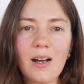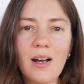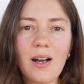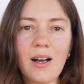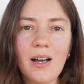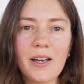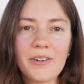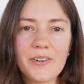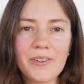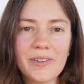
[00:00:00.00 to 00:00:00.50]

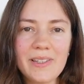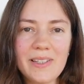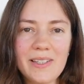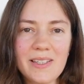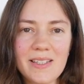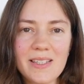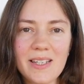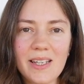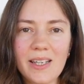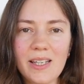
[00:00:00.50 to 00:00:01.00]
I
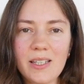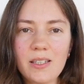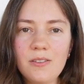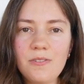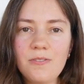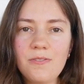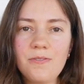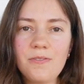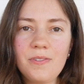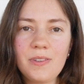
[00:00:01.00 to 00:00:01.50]
release any
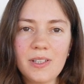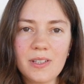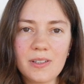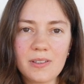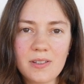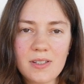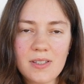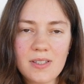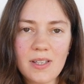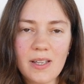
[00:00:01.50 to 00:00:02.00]

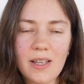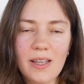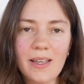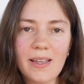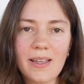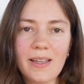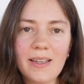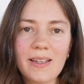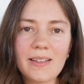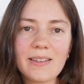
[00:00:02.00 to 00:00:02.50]
fears
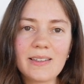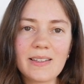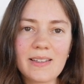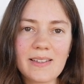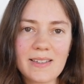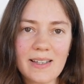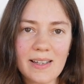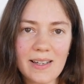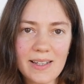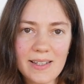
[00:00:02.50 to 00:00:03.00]
and
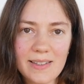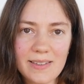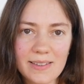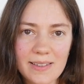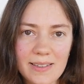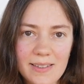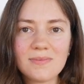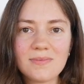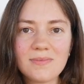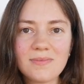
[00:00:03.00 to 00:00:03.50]

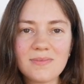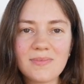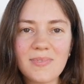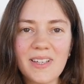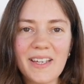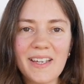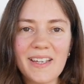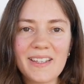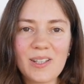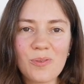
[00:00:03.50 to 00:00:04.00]
anxieties
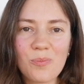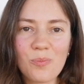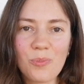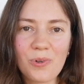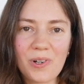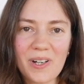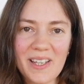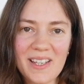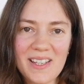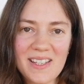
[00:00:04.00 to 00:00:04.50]
and
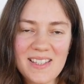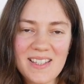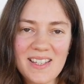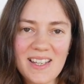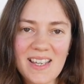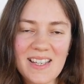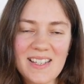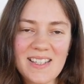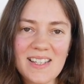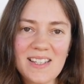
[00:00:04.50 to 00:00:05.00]
embrace
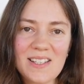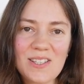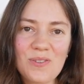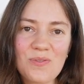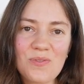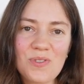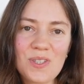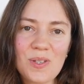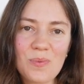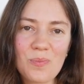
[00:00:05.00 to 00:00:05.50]
a sense
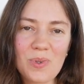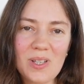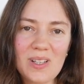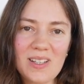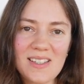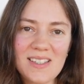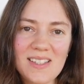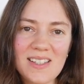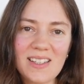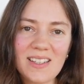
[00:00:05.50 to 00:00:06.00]
of
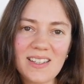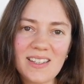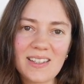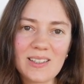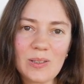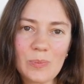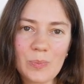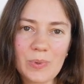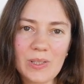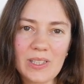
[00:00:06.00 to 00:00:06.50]
stability
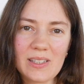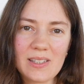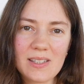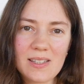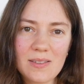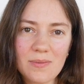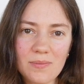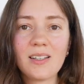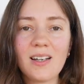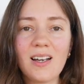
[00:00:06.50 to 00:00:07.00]
and
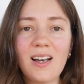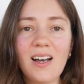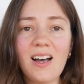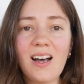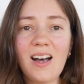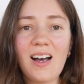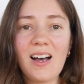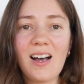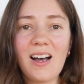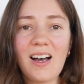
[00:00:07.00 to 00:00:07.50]
peace.
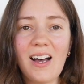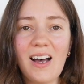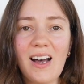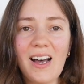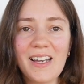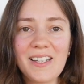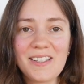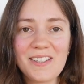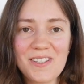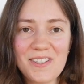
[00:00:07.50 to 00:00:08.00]

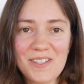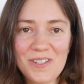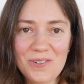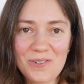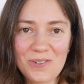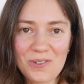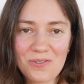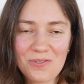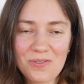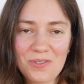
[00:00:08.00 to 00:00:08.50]
I
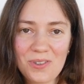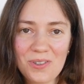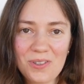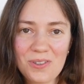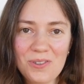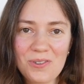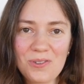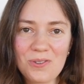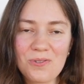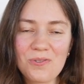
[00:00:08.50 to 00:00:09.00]
deserve
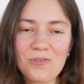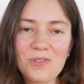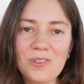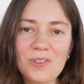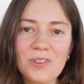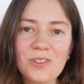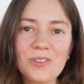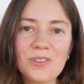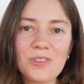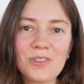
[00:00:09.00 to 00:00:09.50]
to
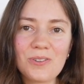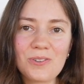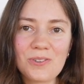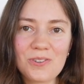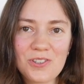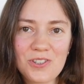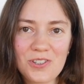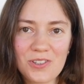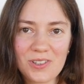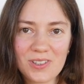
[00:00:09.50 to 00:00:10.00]
feel
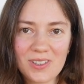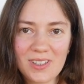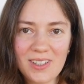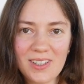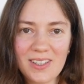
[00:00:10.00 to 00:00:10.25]
nurtured,